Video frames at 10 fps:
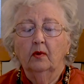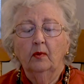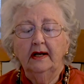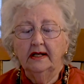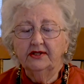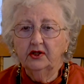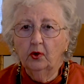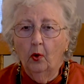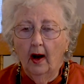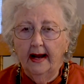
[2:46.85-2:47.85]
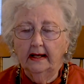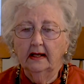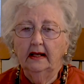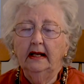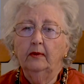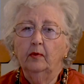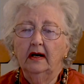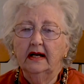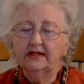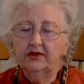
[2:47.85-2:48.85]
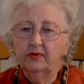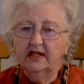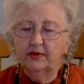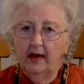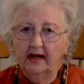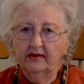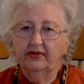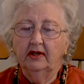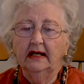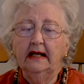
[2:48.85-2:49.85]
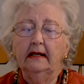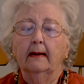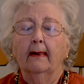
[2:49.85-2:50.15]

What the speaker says: We listened quietly, we listened respectfully.